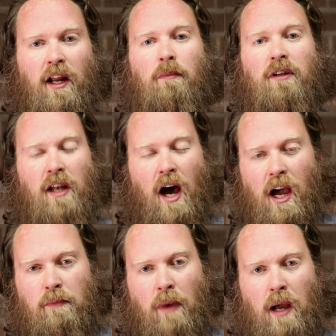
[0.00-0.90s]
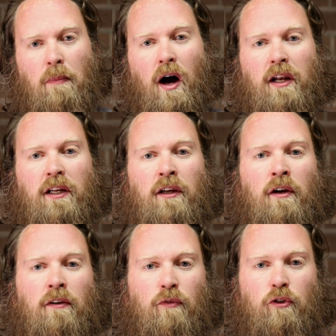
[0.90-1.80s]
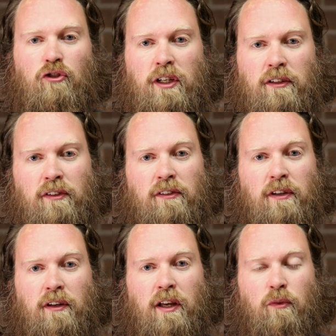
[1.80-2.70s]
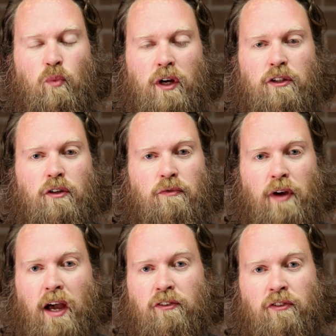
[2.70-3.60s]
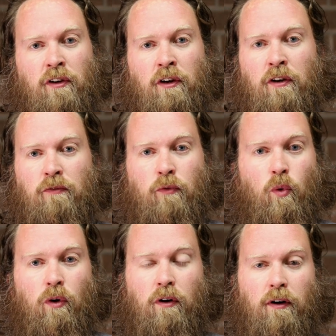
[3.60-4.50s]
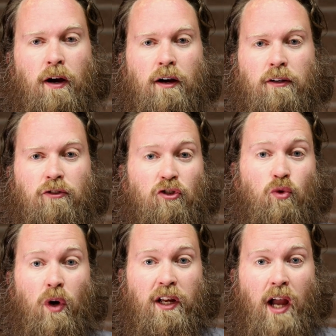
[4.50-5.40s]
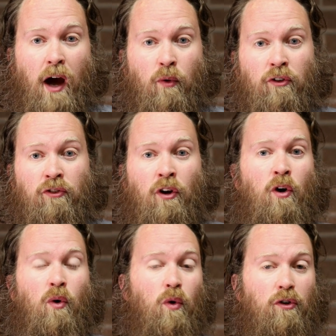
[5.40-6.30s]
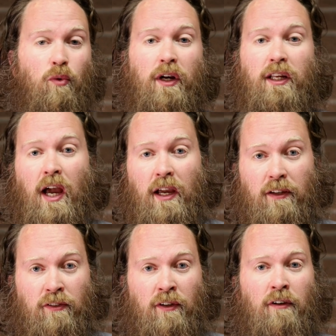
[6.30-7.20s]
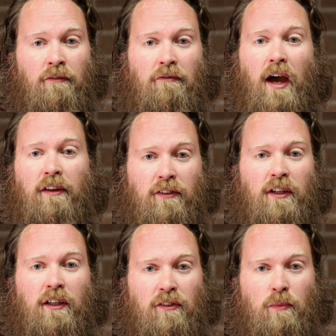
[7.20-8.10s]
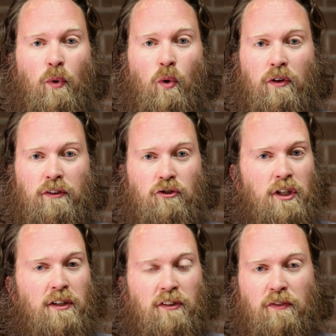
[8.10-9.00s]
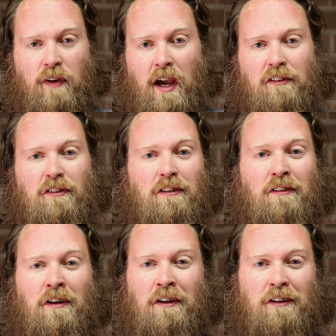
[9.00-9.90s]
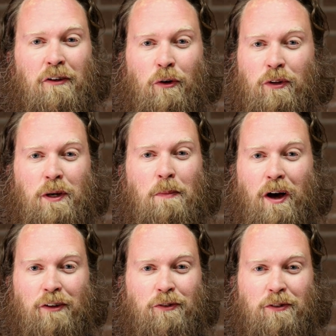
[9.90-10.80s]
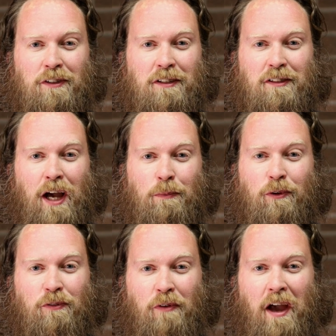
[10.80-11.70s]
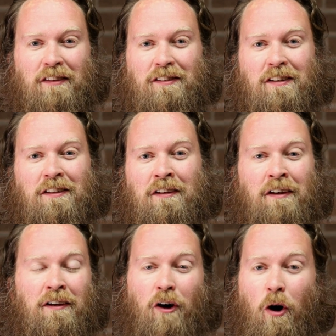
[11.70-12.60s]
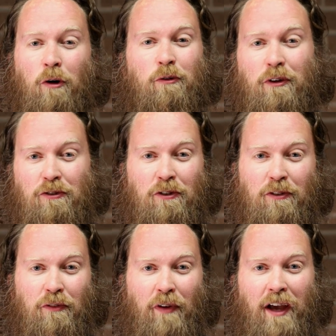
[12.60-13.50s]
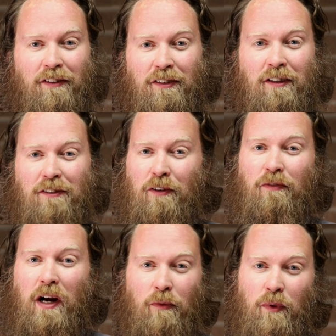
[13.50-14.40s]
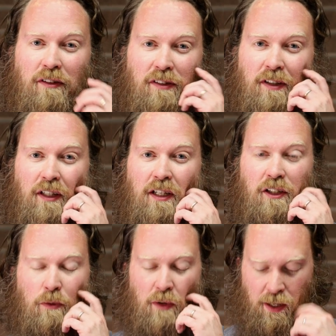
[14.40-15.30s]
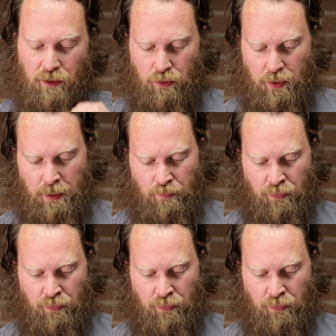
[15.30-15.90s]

I'm denying my body for Jesus. And whether you fast for just 20 hours or 20 days, fasting is important. Jesus fasted, early apostles and disciples fasted, all Christians fasted until very recently in human history.